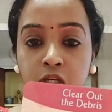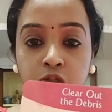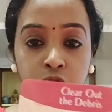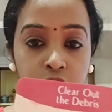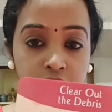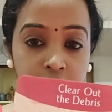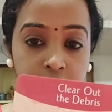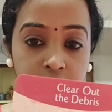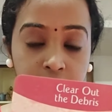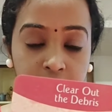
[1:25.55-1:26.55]
So this is
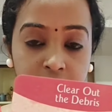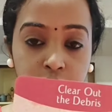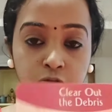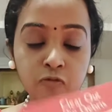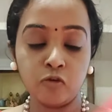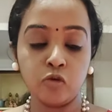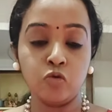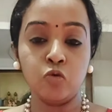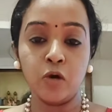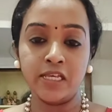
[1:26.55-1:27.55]
the message for you
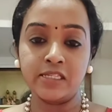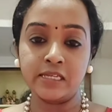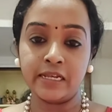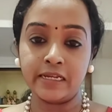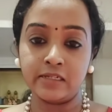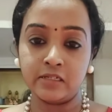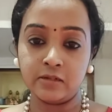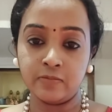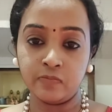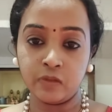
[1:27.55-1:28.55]
who has selected
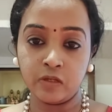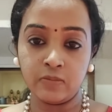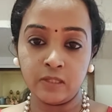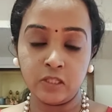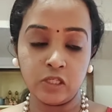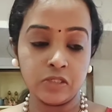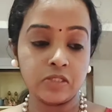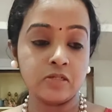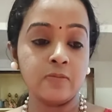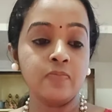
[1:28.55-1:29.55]
the amethyst.